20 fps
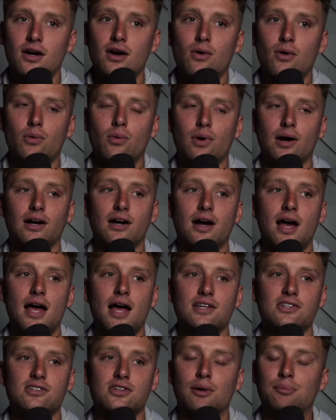
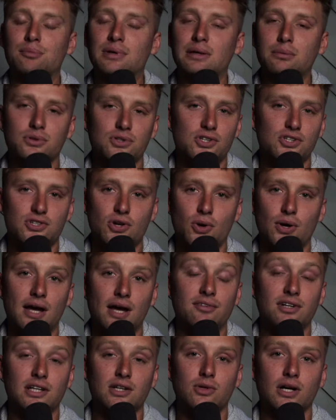whereas some people just don't have
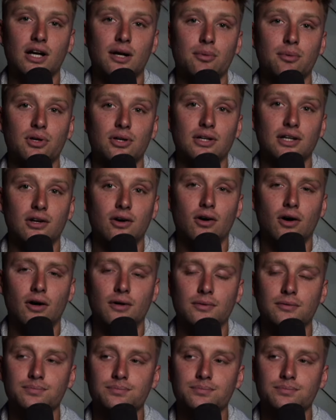any credibility at all.